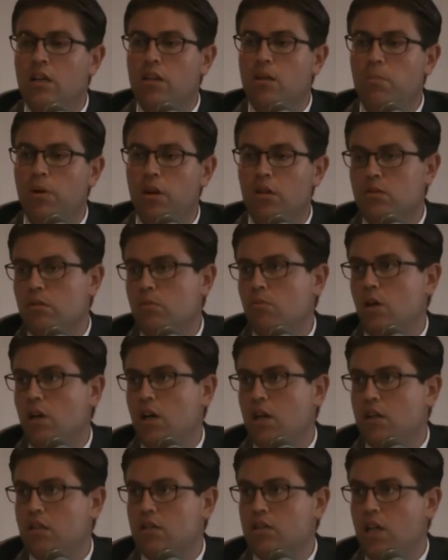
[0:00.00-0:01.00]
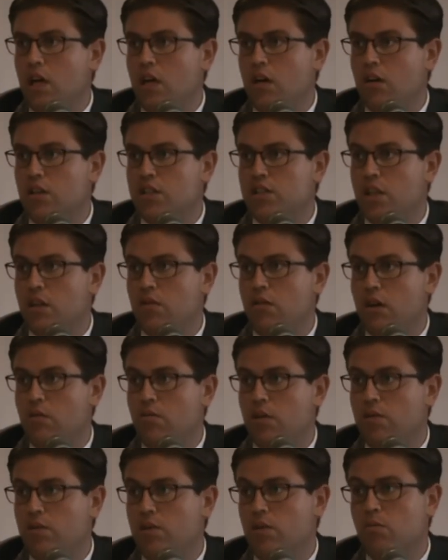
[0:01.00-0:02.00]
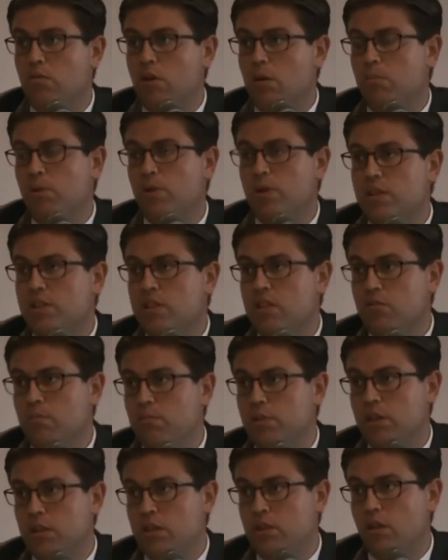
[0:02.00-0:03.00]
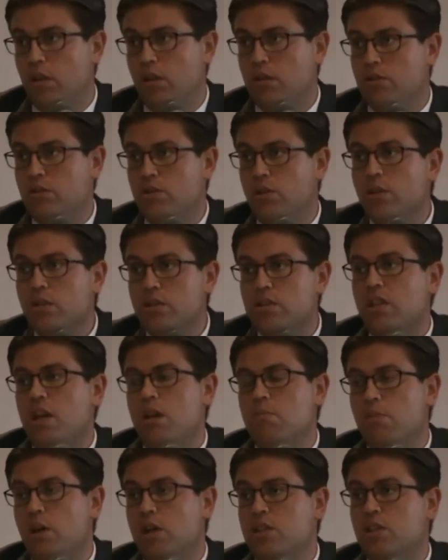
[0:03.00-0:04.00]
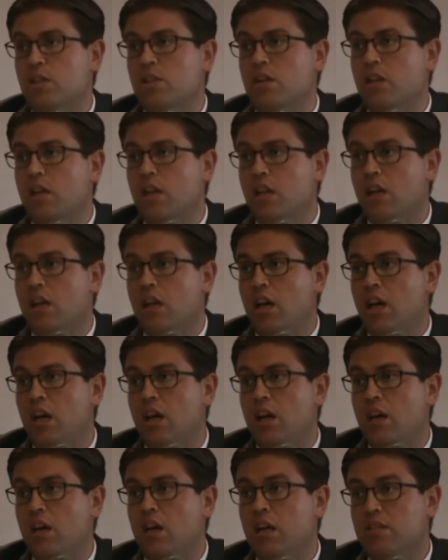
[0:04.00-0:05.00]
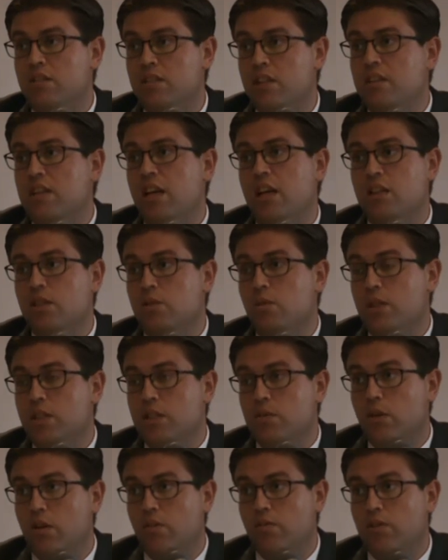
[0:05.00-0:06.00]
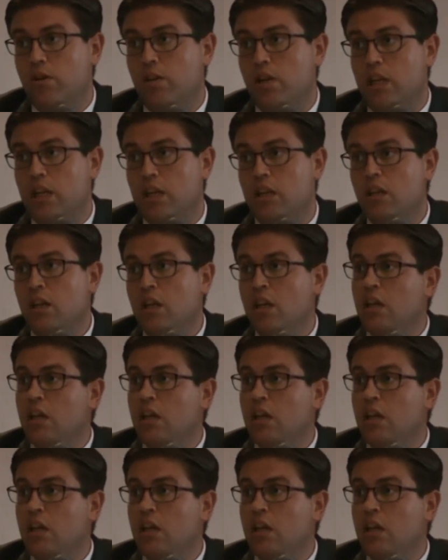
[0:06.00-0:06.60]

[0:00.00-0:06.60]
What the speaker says: The Poles and Myers currently generate a revenue of $1.7 billion to the state budget. It did that in 2012-13.